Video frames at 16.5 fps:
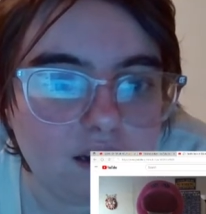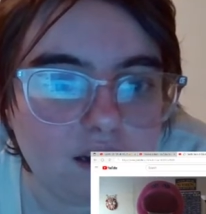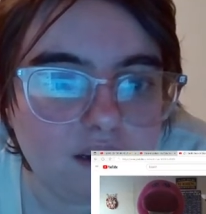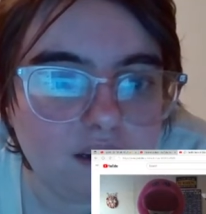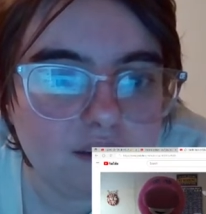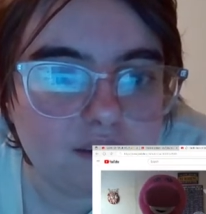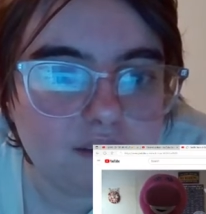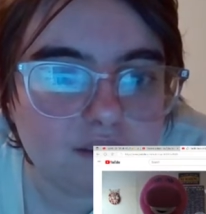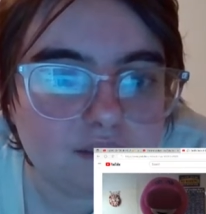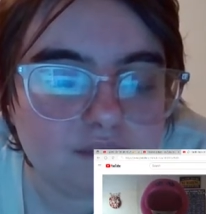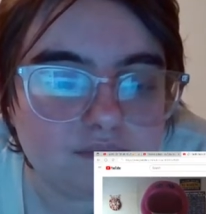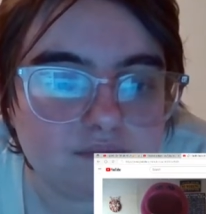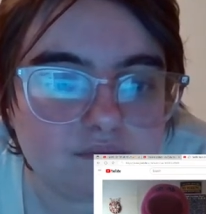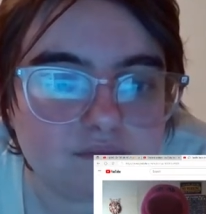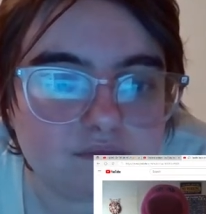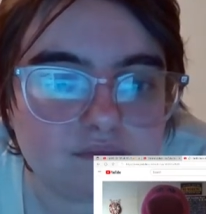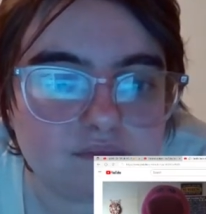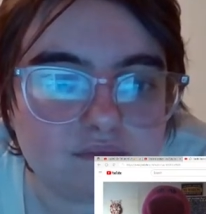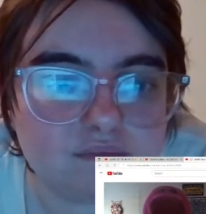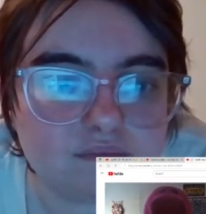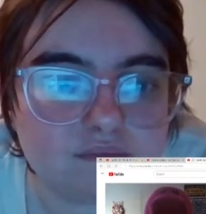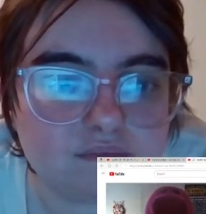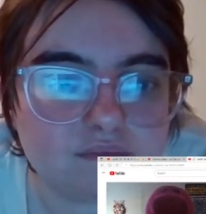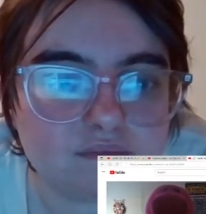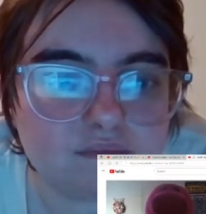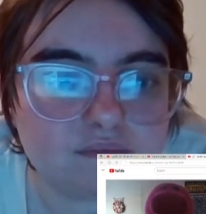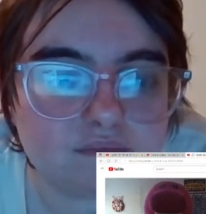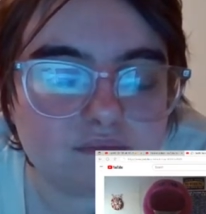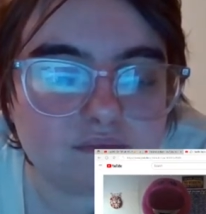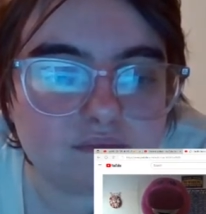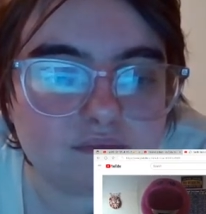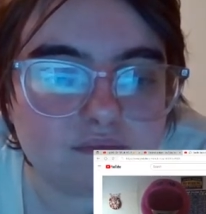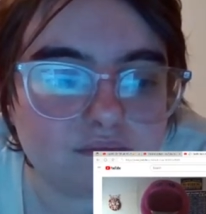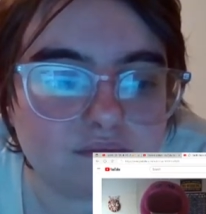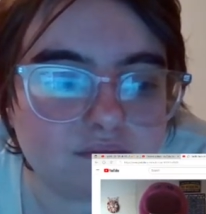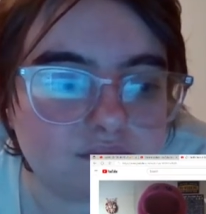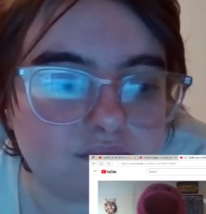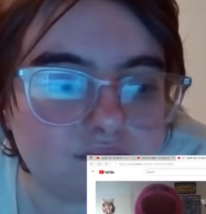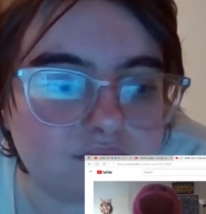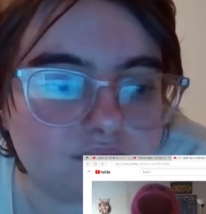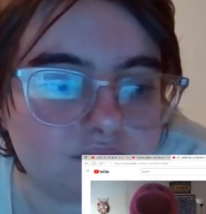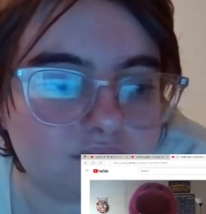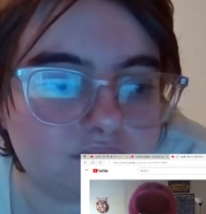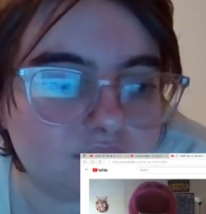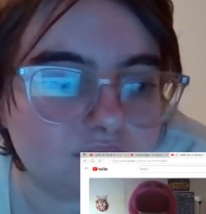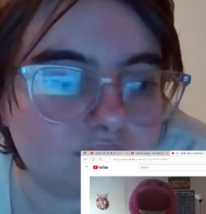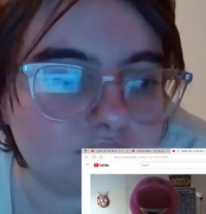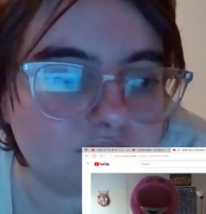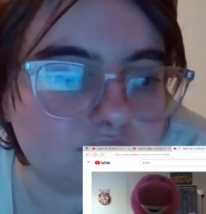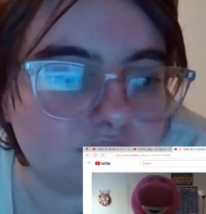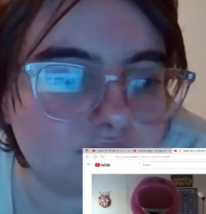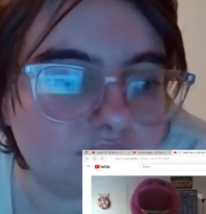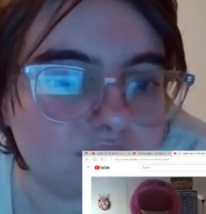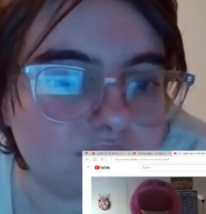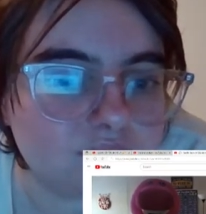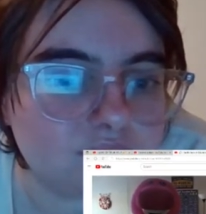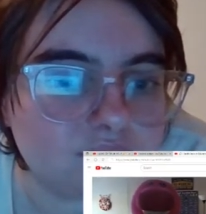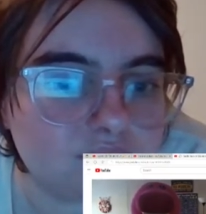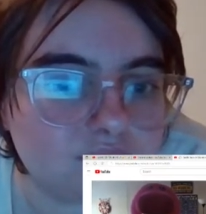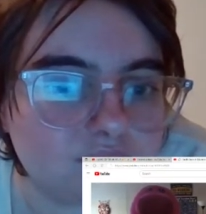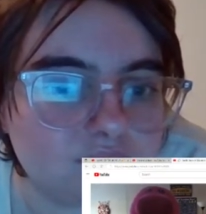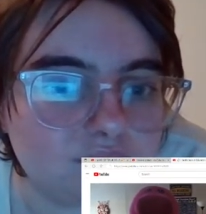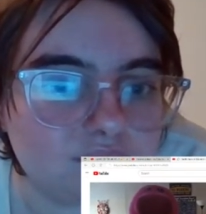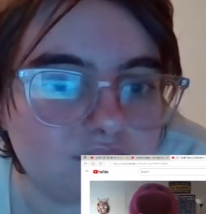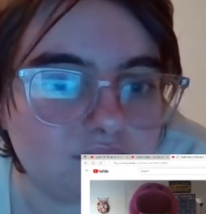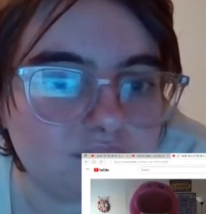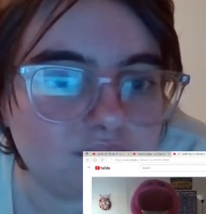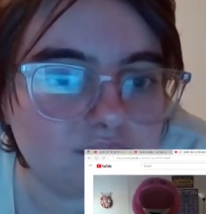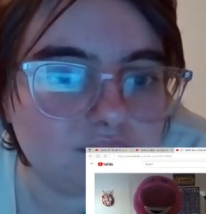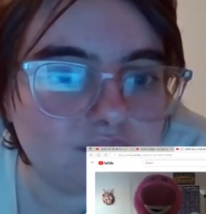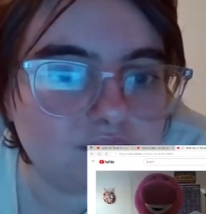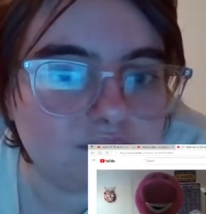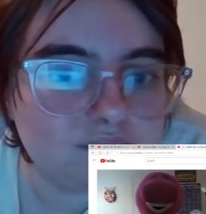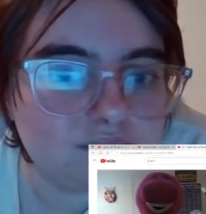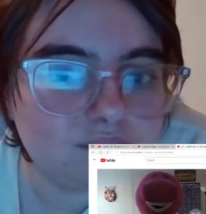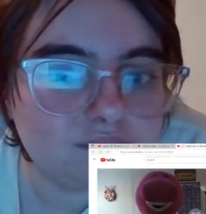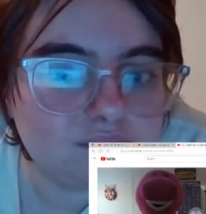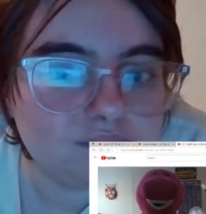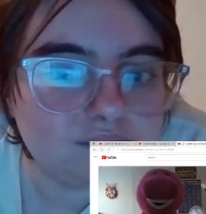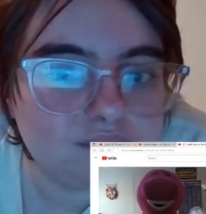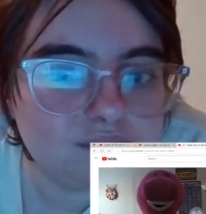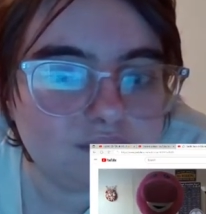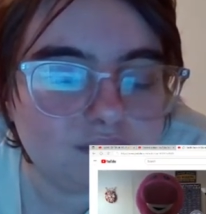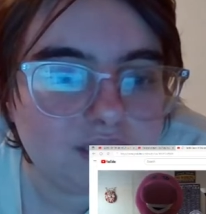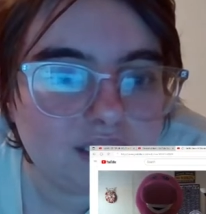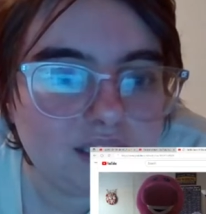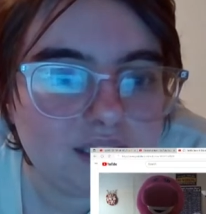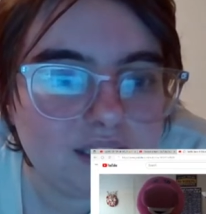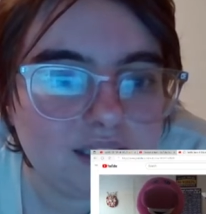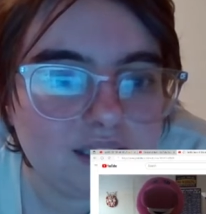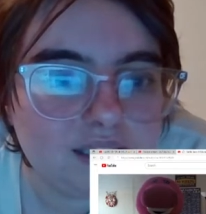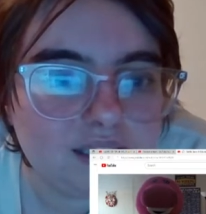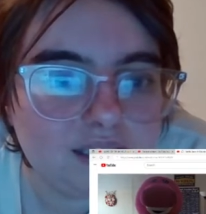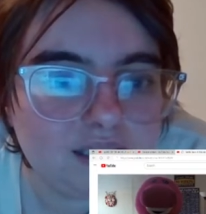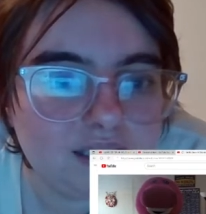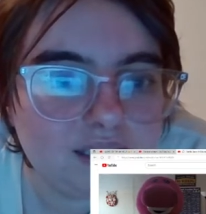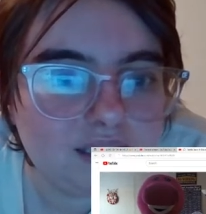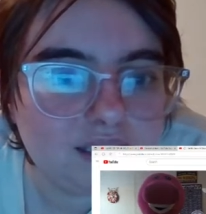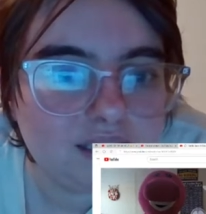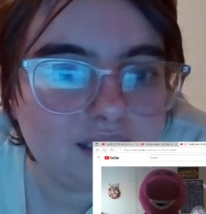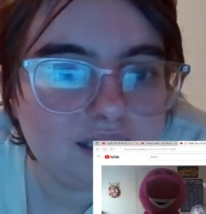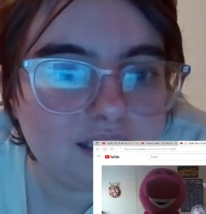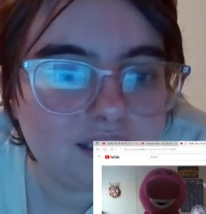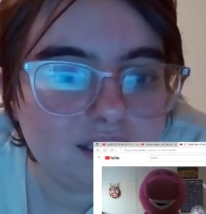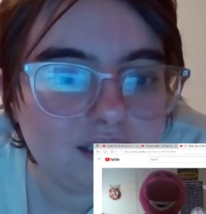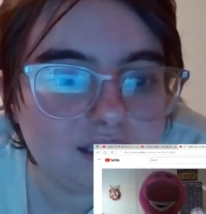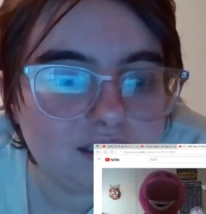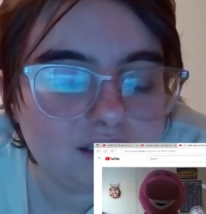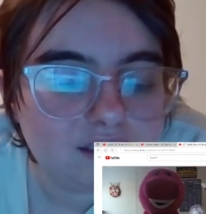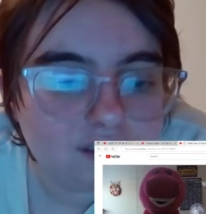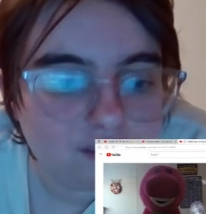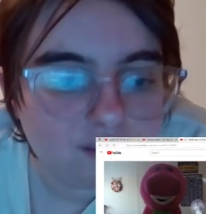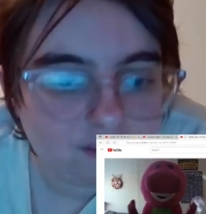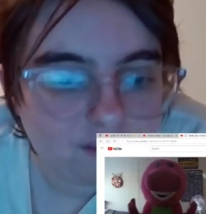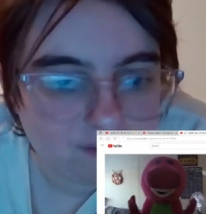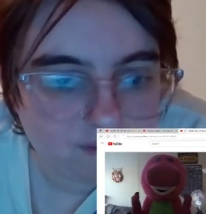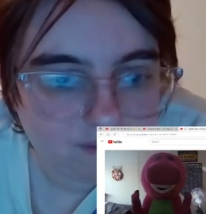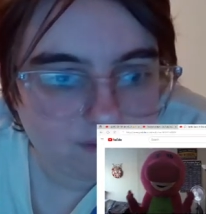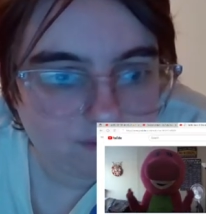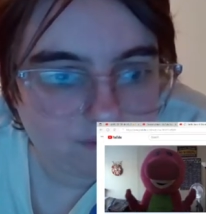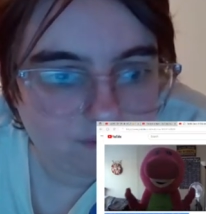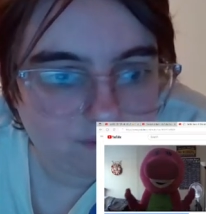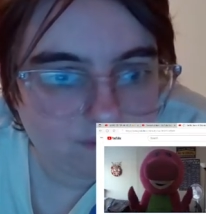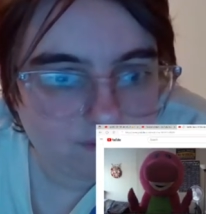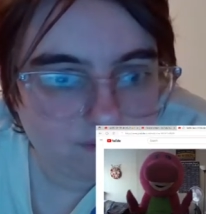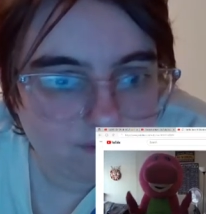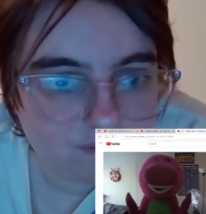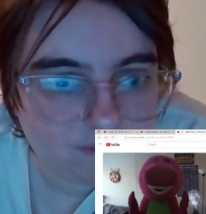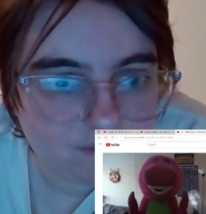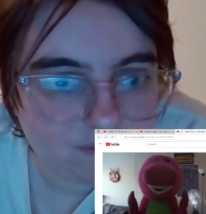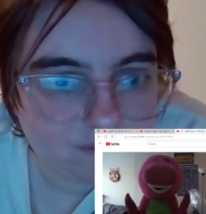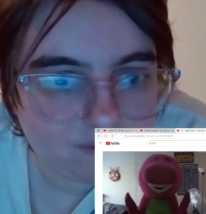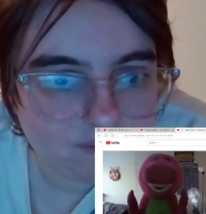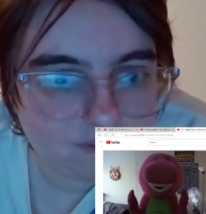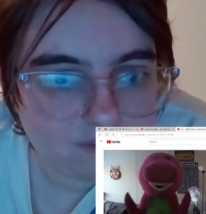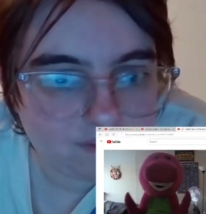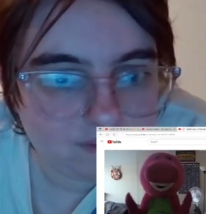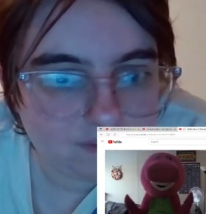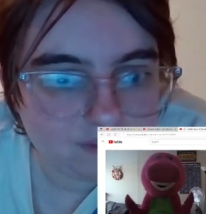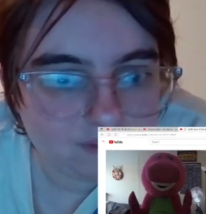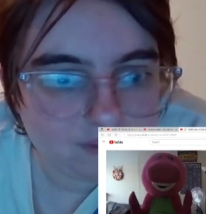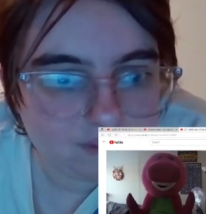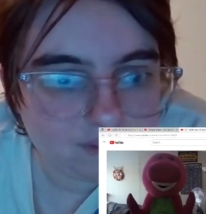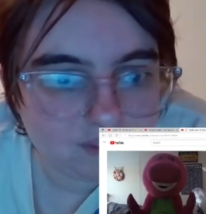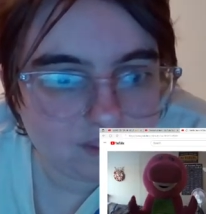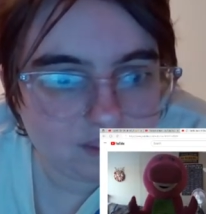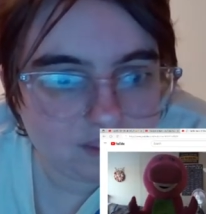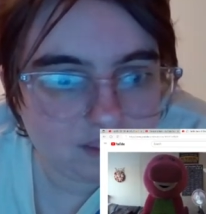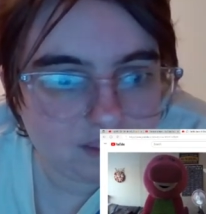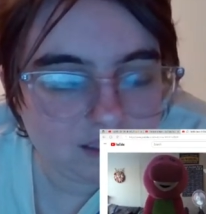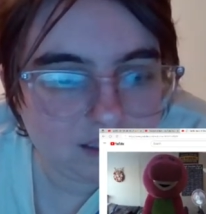by hurting him. That's just wrong. Baldi, I have some bad news. You're a terrible math teacher.